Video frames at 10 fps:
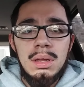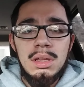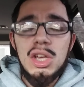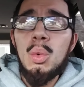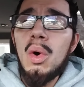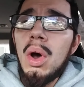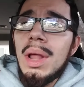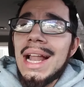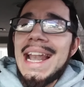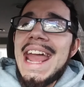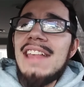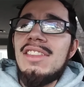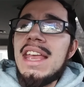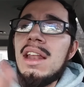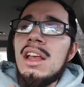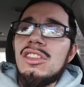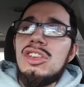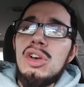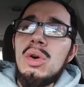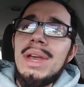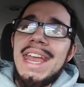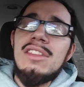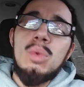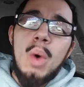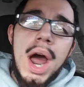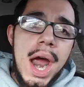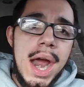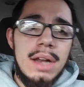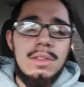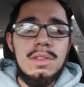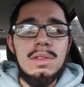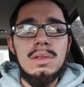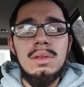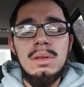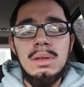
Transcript: You will listen to his words.